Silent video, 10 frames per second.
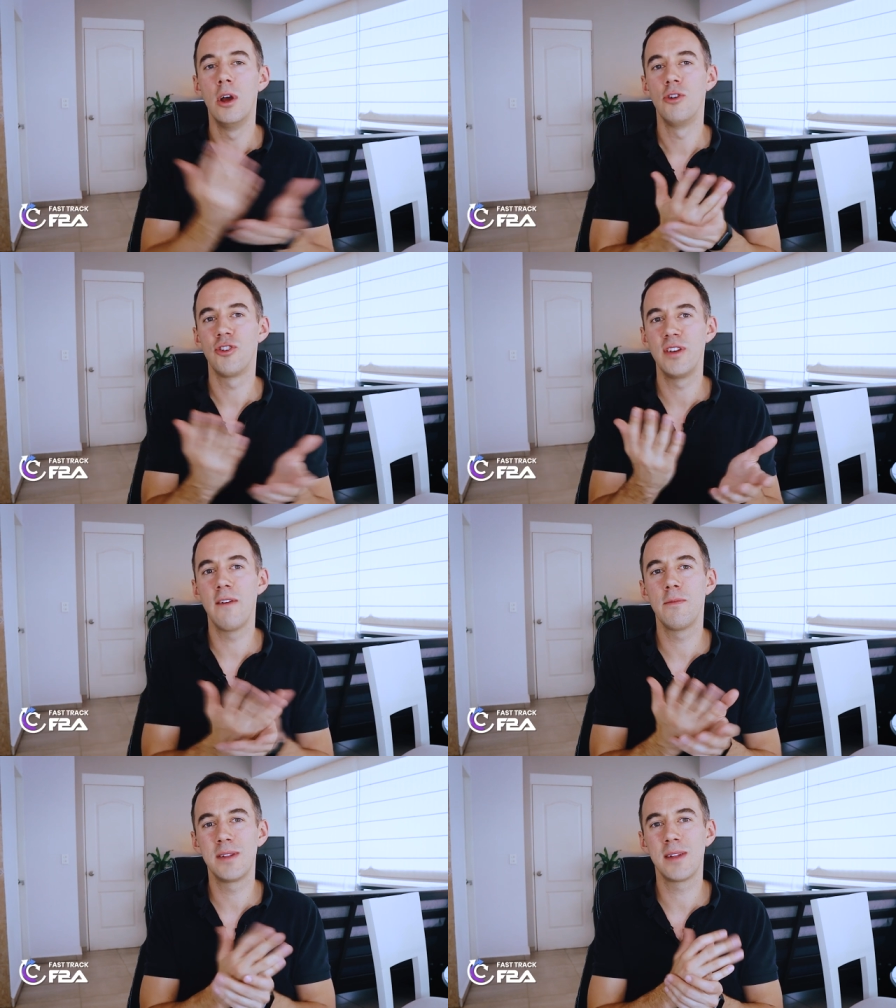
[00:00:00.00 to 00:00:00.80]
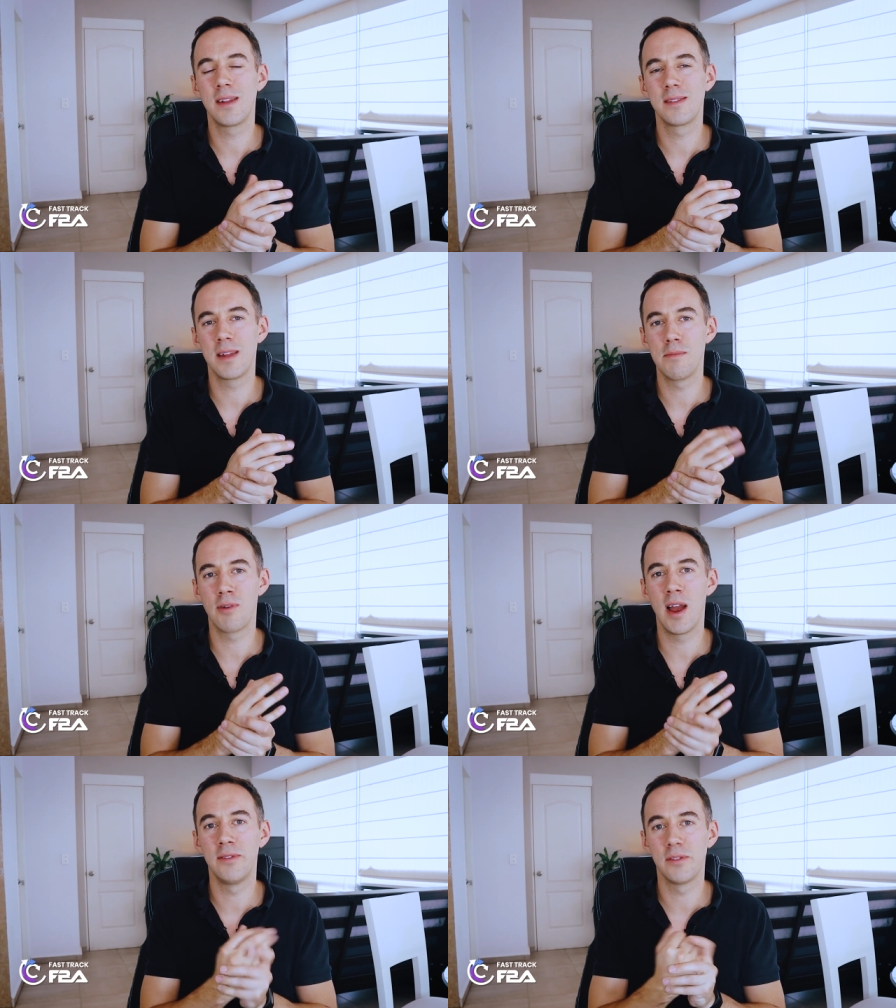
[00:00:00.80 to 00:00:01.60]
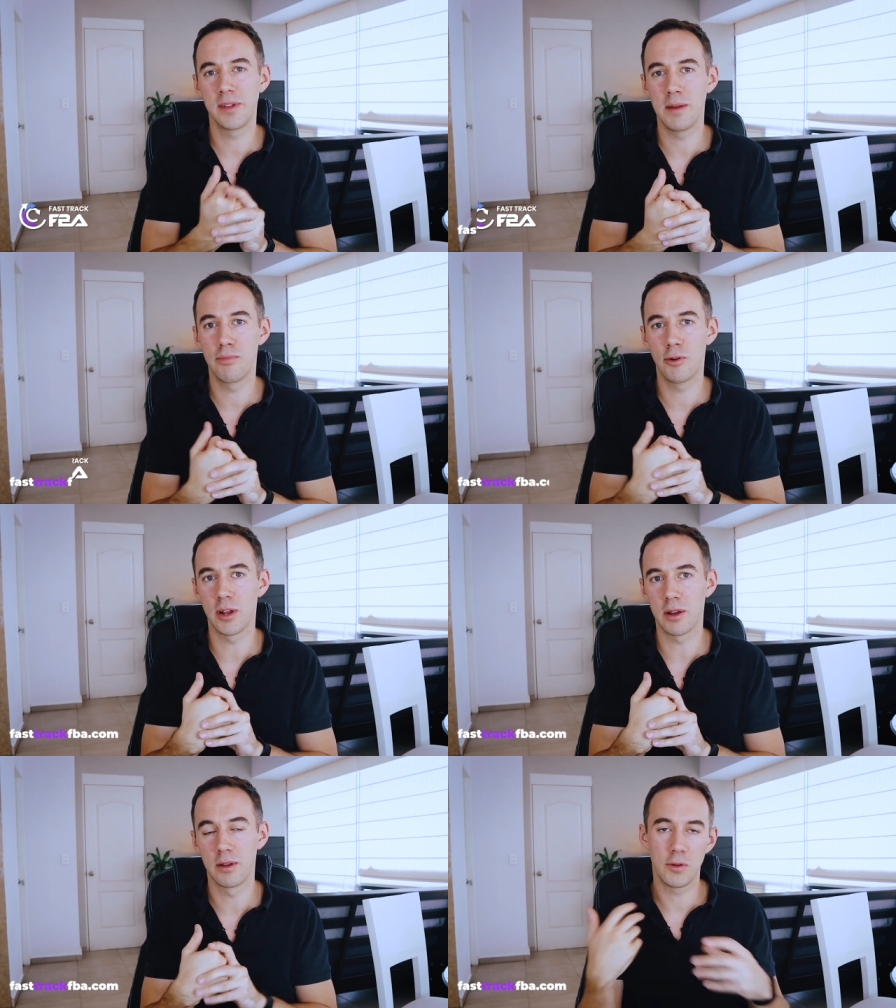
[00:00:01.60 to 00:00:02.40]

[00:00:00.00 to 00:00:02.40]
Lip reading: should never be selling the same brands or same product.